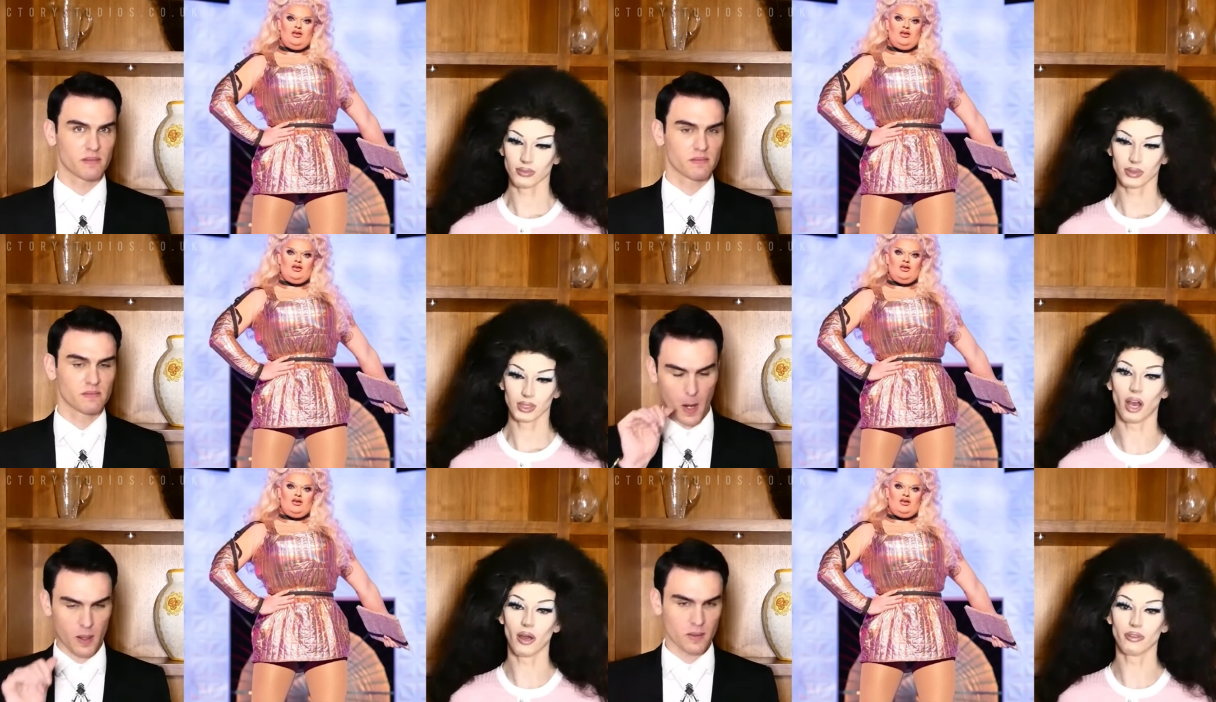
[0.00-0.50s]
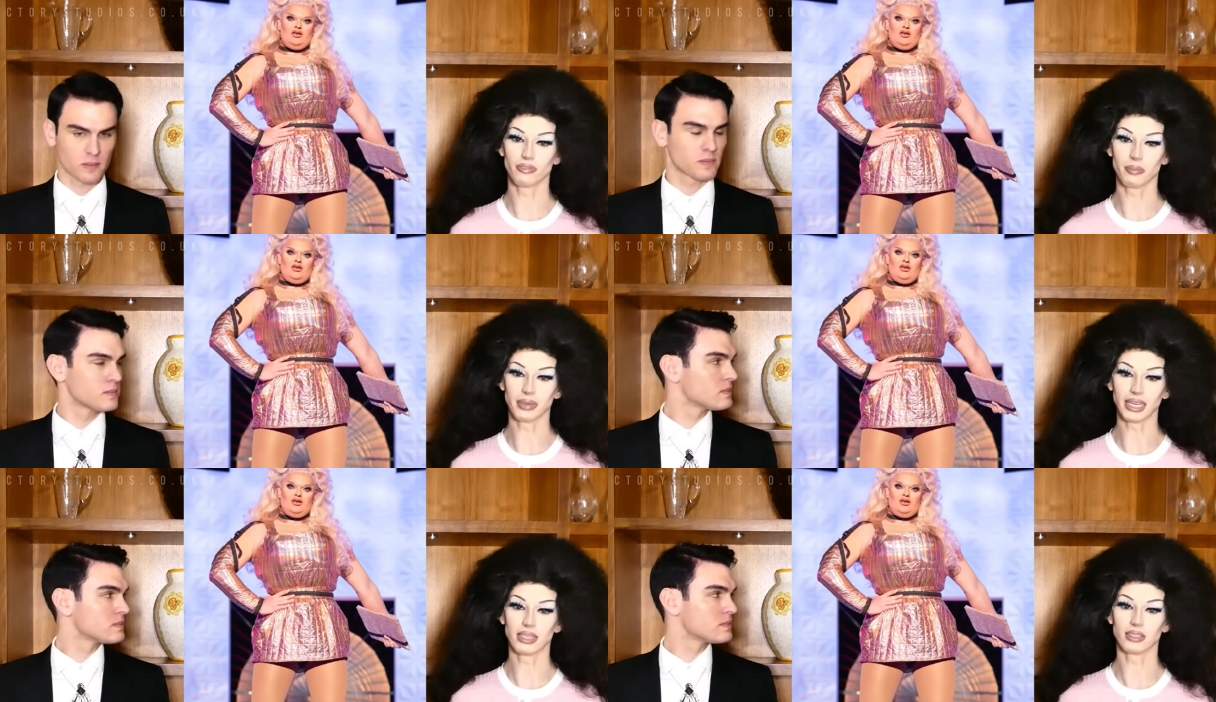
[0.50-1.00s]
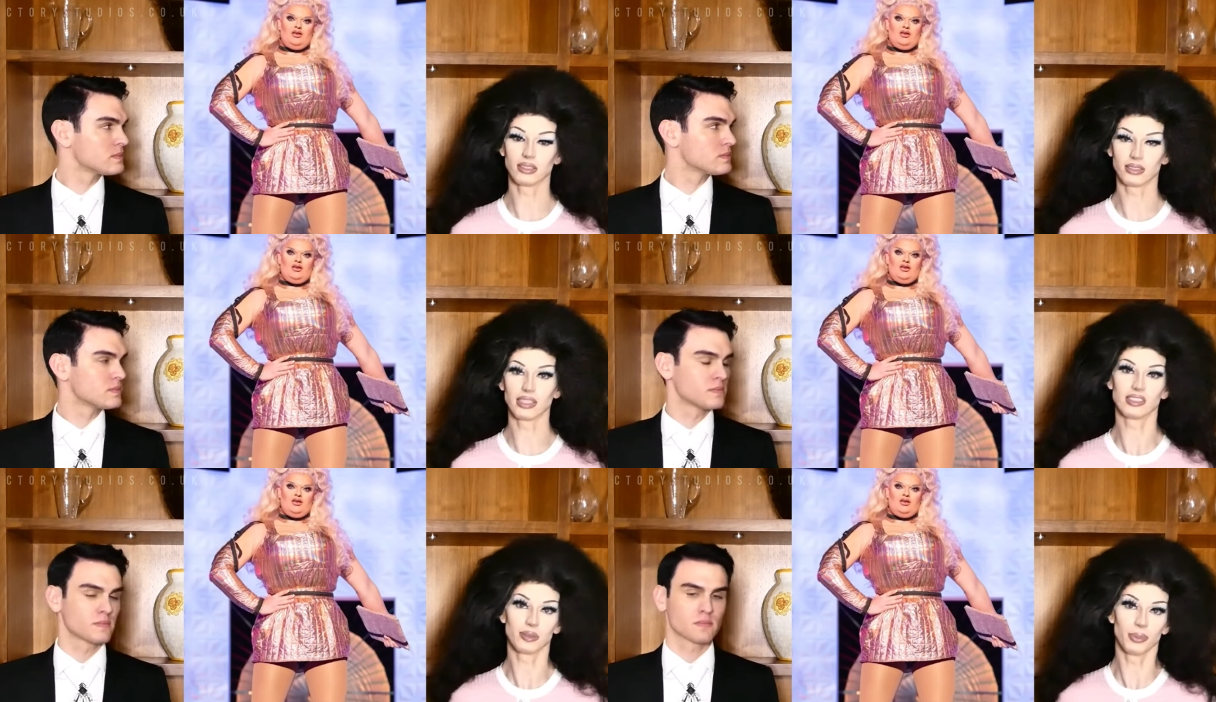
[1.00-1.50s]
Speaker 1: So for me it's
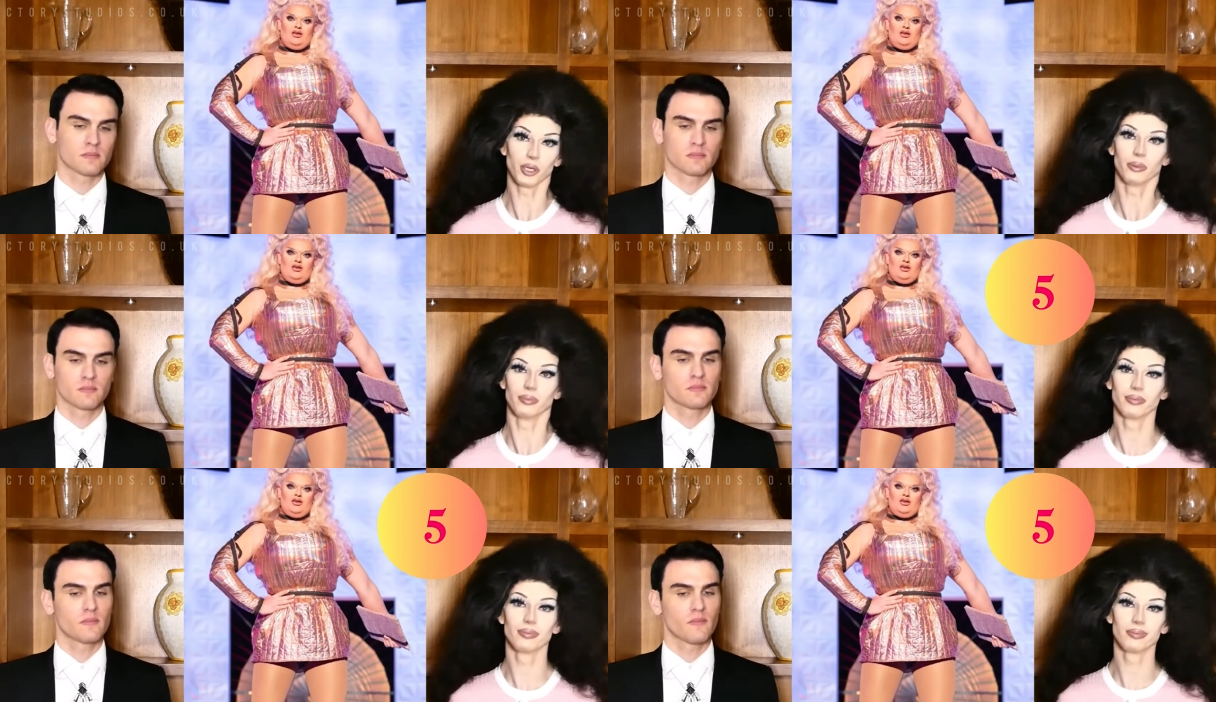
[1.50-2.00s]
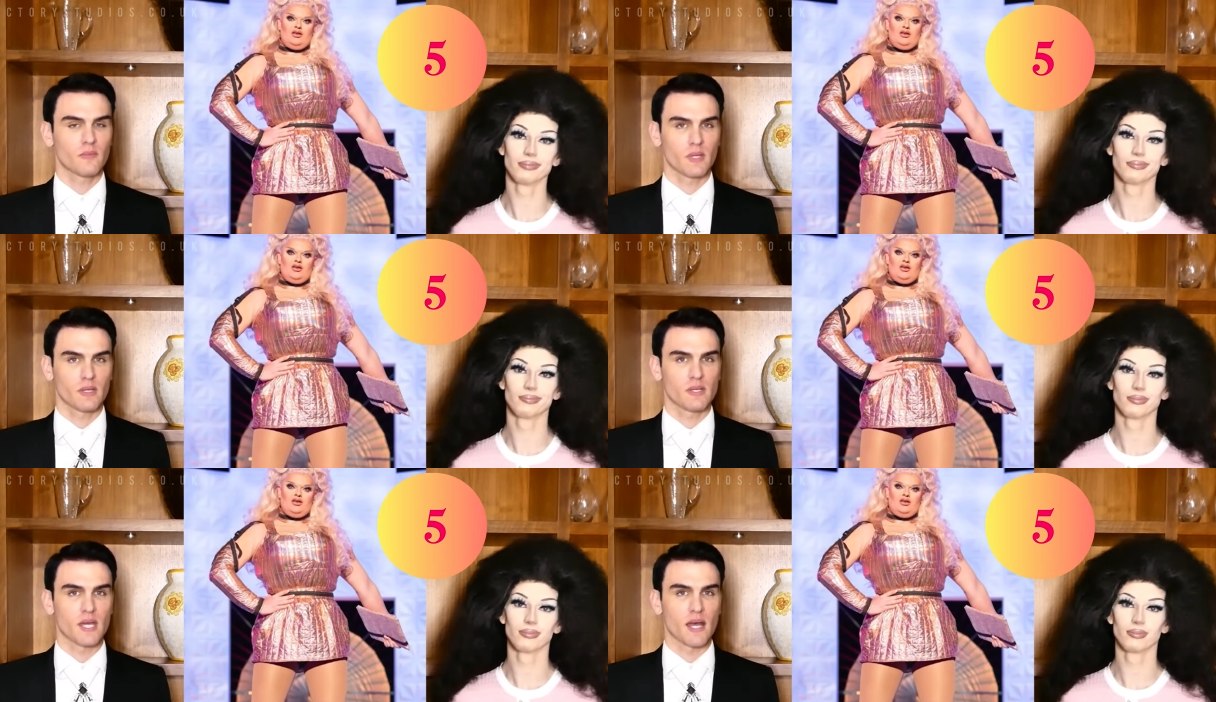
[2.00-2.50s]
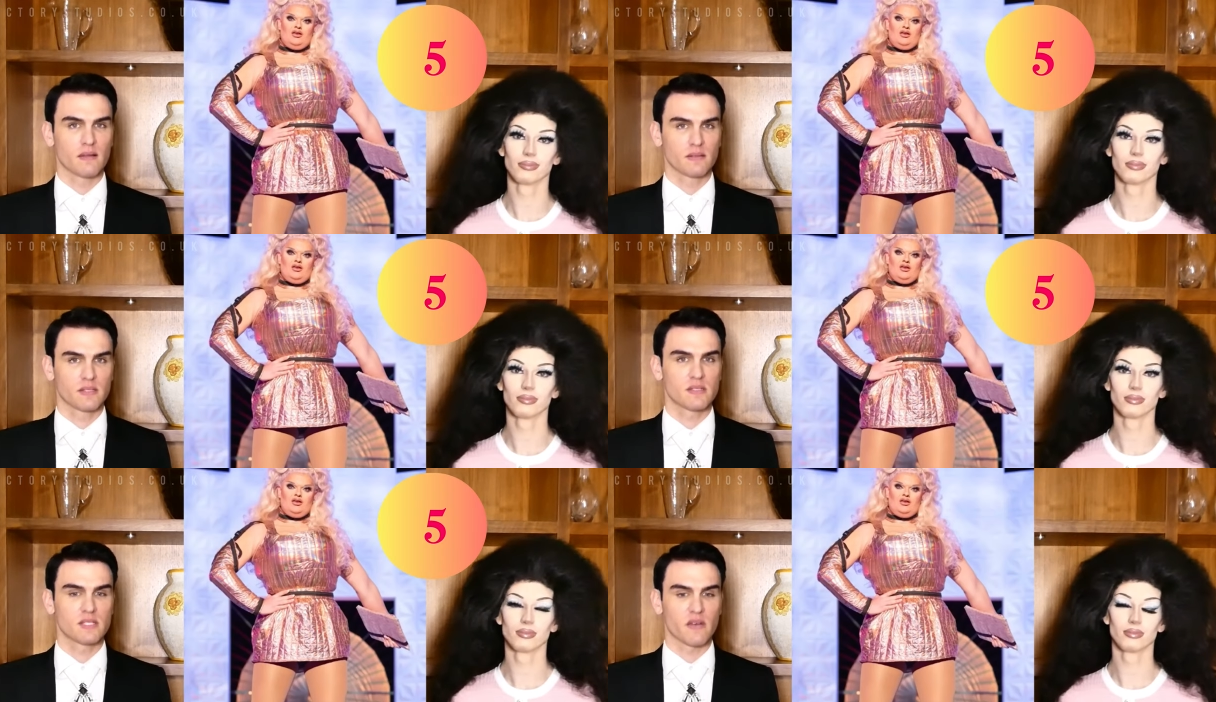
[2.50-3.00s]
it's a boob. Yeah,
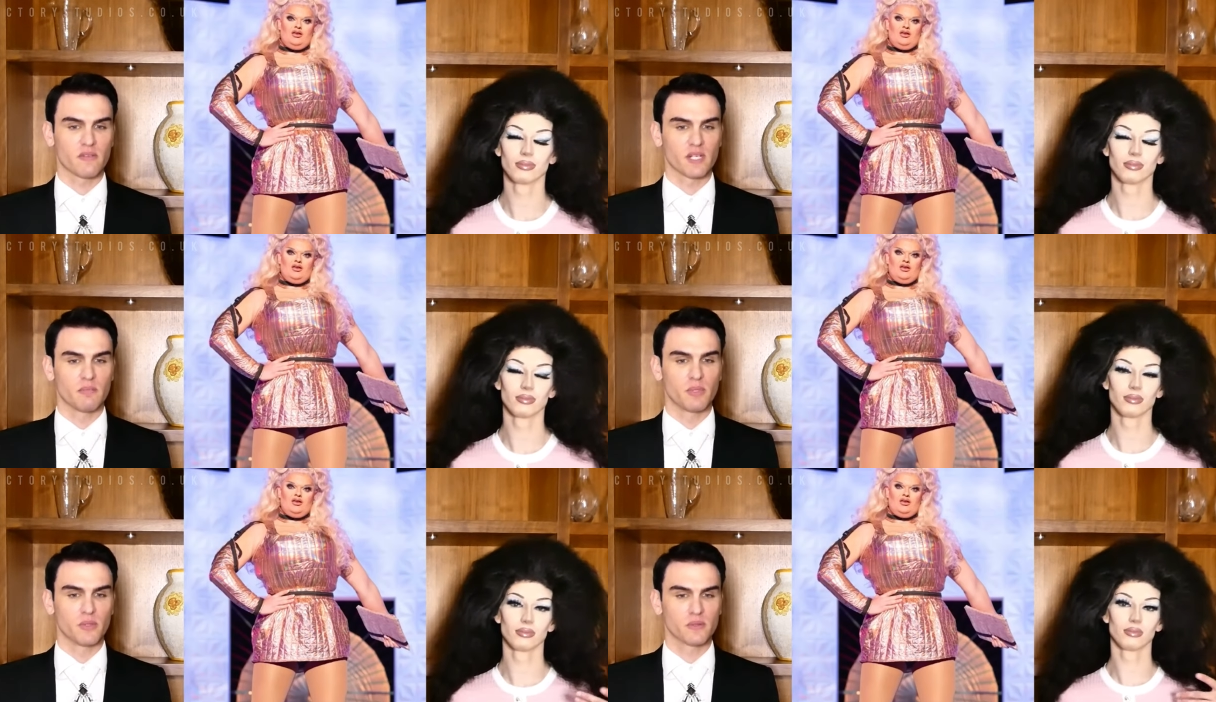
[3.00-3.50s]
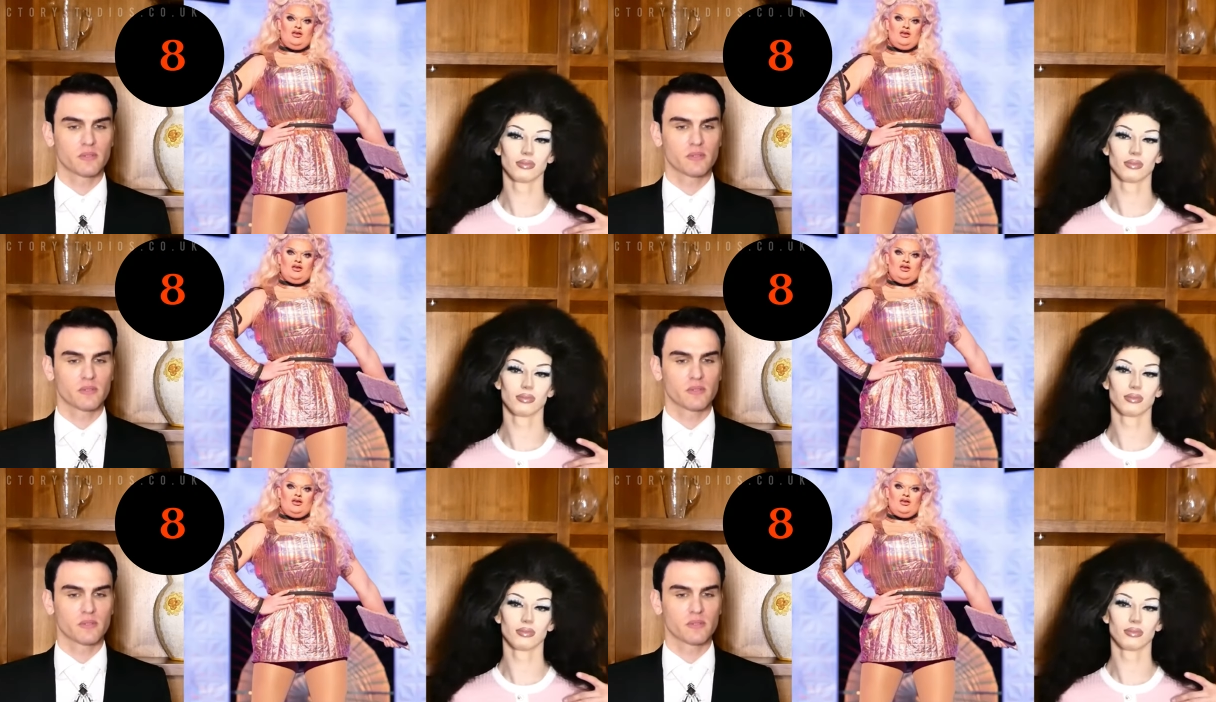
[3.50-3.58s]
this is definitely a boob.